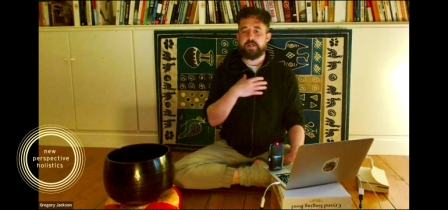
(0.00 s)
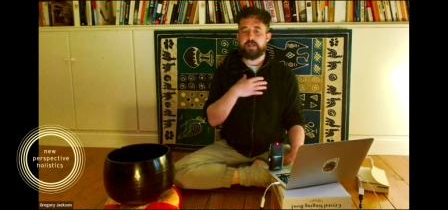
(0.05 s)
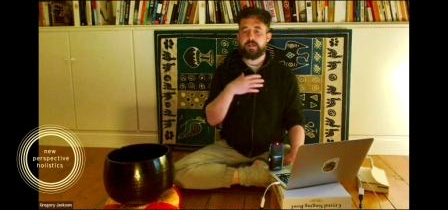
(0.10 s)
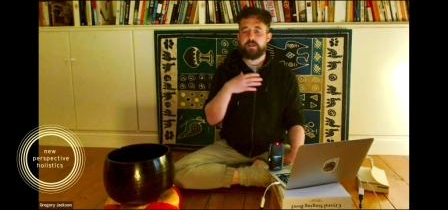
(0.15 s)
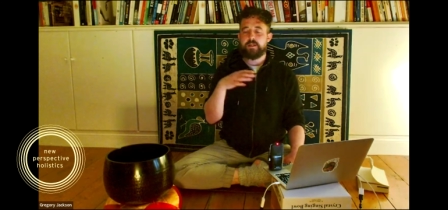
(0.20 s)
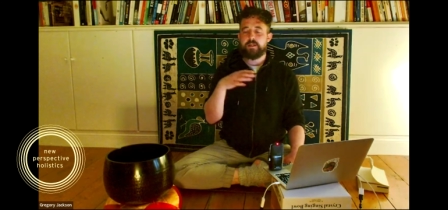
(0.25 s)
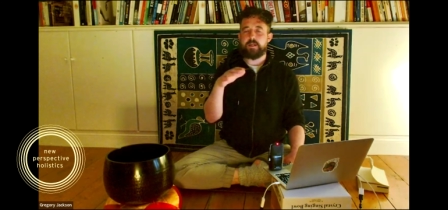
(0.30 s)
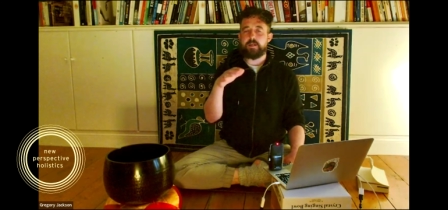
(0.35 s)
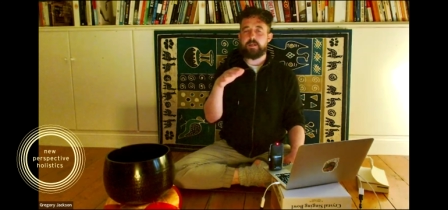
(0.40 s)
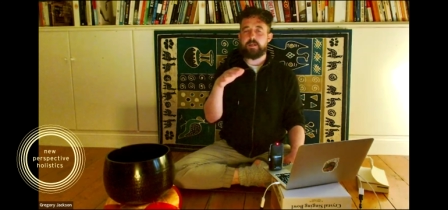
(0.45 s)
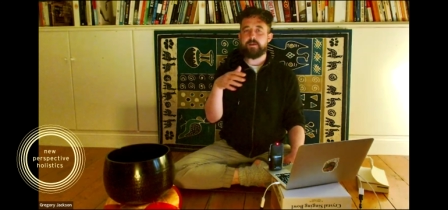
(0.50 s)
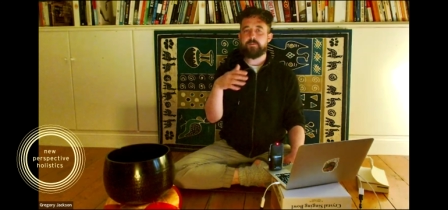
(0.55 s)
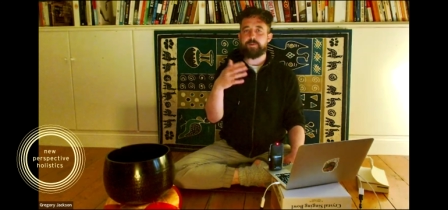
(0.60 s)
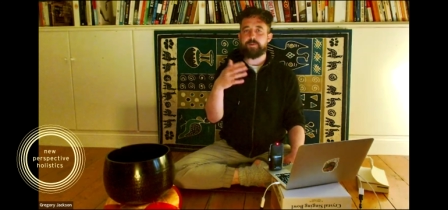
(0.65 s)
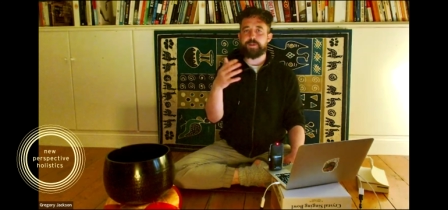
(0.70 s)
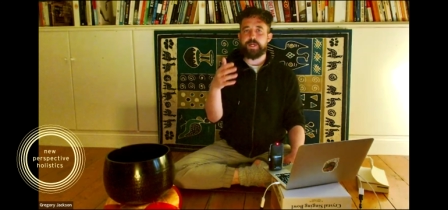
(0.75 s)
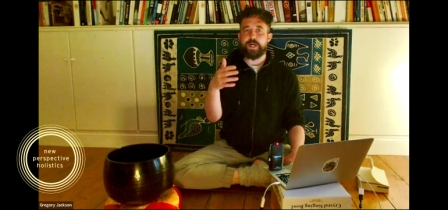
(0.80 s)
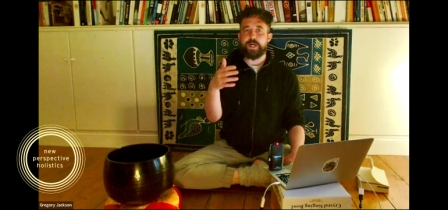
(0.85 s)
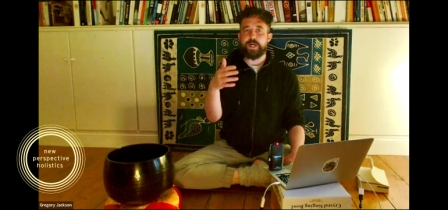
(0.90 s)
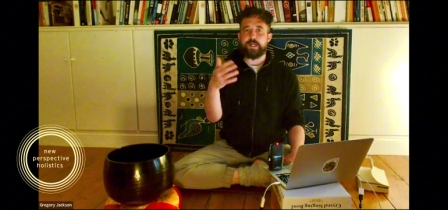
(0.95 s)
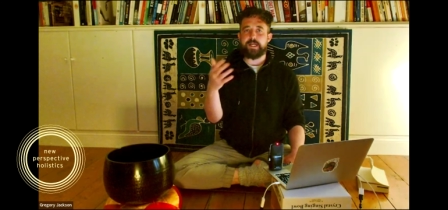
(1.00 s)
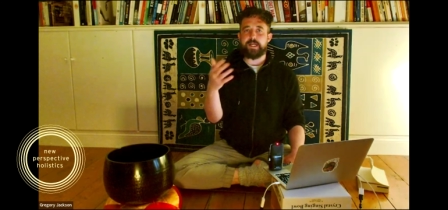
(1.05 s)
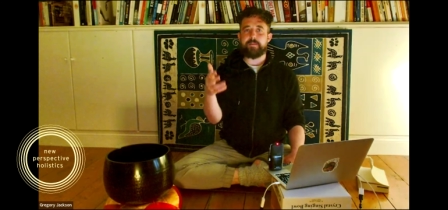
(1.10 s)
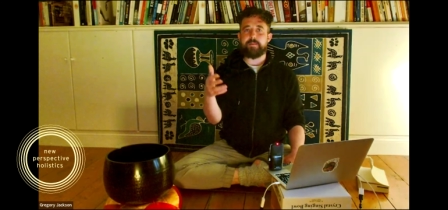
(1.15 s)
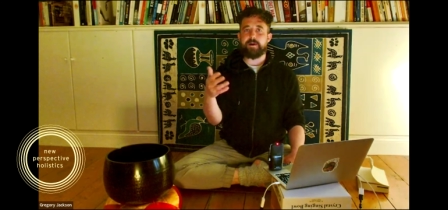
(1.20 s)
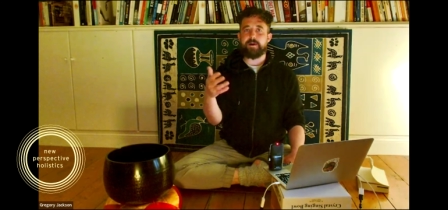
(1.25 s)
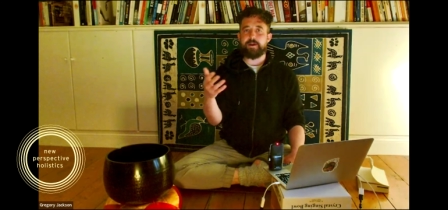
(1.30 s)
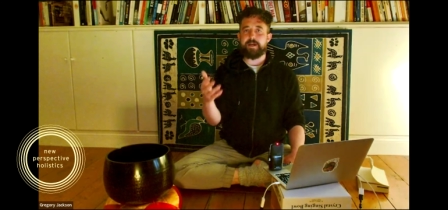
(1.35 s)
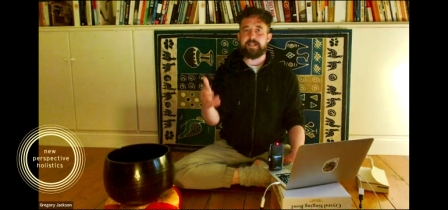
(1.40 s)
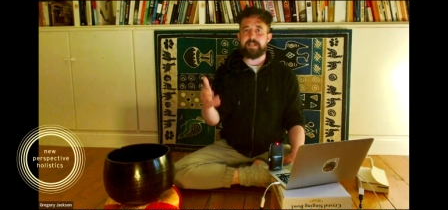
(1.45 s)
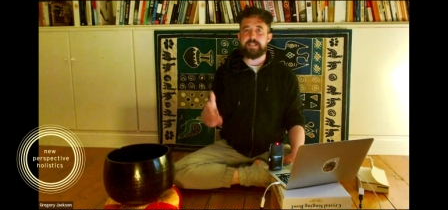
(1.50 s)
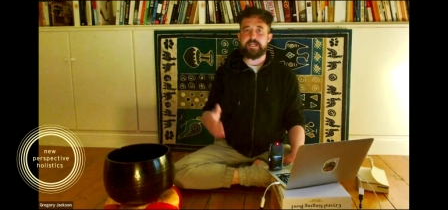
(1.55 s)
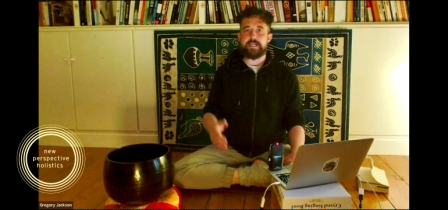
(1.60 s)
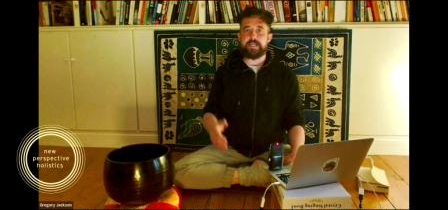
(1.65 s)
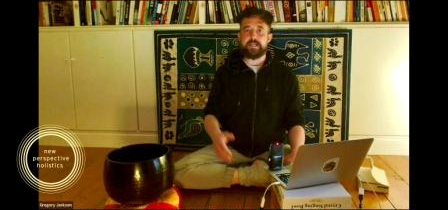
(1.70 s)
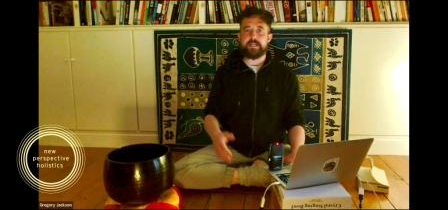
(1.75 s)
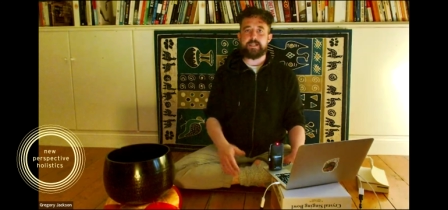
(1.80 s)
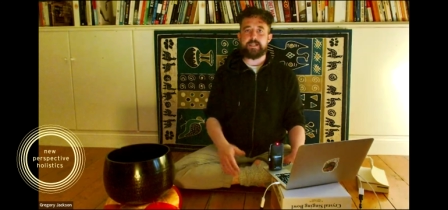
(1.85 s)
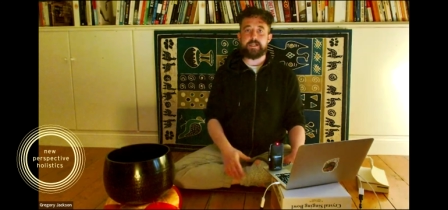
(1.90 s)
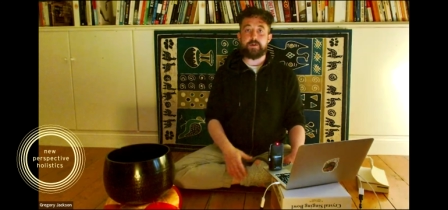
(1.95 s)
You think that we're talking about
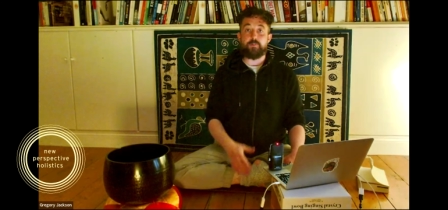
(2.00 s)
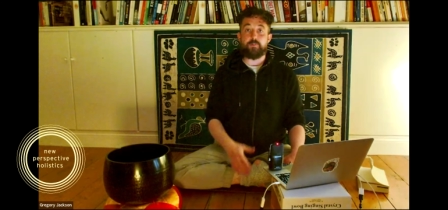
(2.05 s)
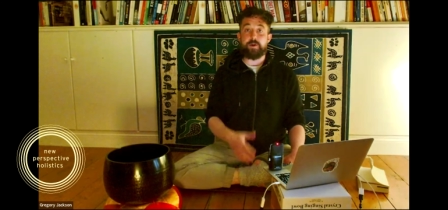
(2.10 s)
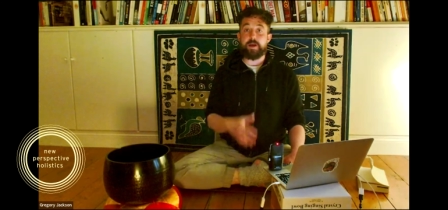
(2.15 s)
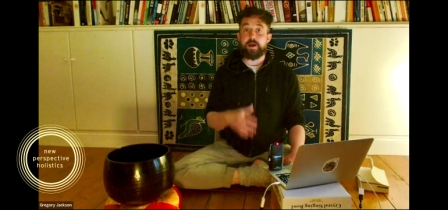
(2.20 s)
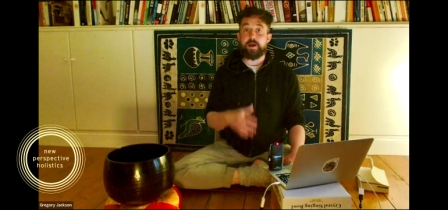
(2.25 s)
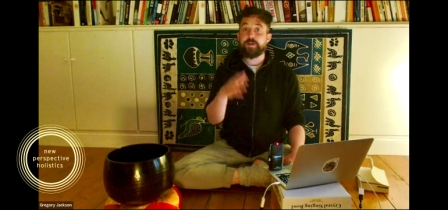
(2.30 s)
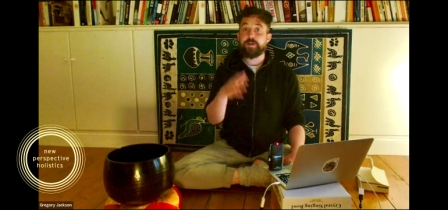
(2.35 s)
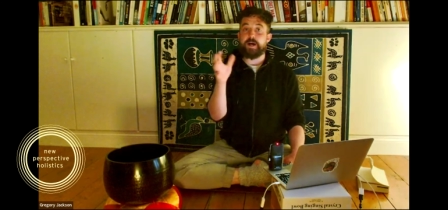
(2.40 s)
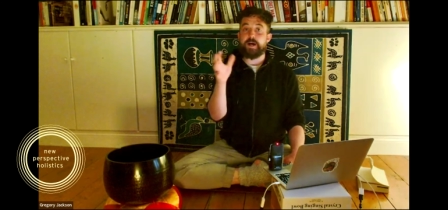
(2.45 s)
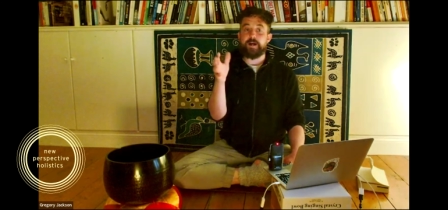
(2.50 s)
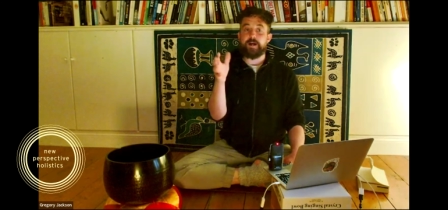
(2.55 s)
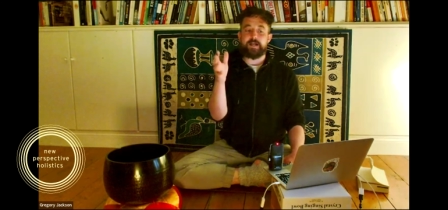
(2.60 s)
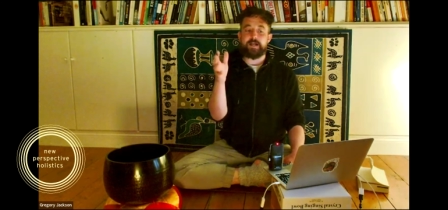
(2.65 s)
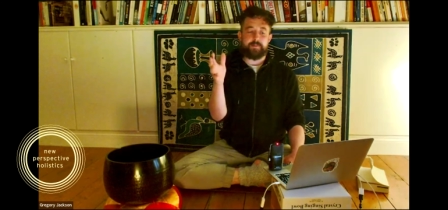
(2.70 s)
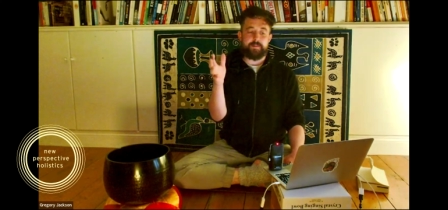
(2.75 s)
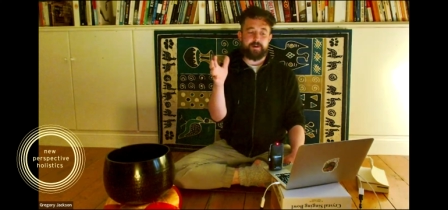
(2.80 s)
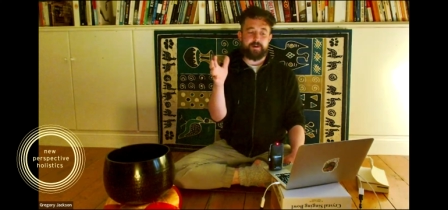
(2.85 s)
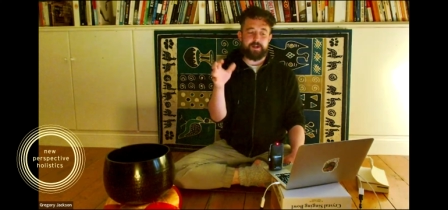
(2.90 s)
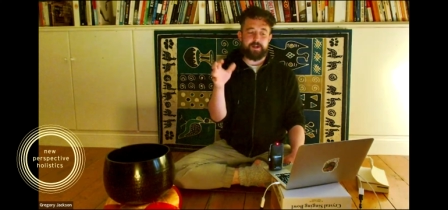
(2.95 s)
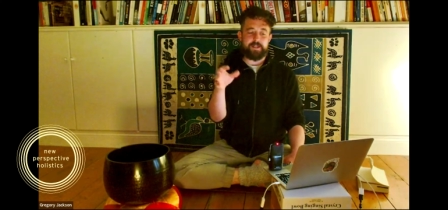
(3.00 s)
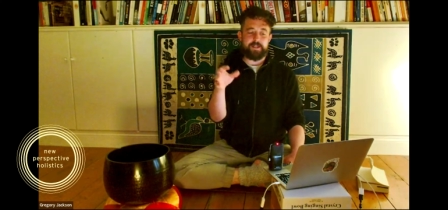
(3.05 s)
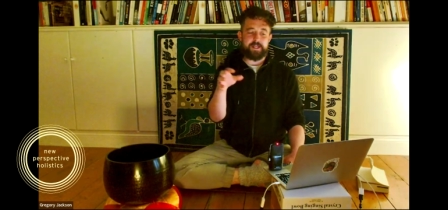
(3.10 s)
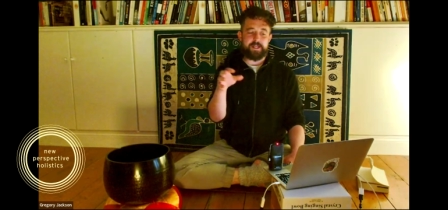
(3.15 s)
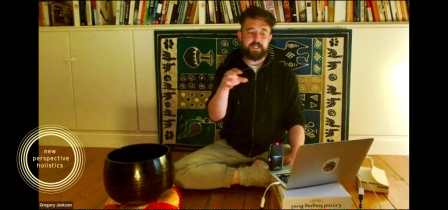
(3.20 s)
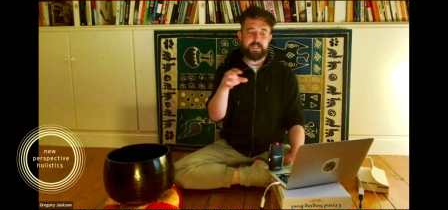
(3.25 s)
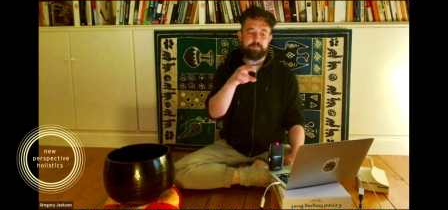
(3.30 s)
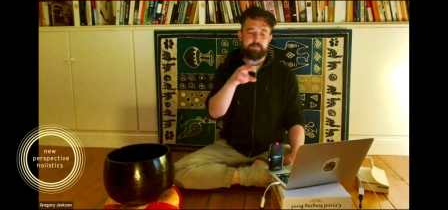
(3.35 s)
ideas, and we are talking about ideas,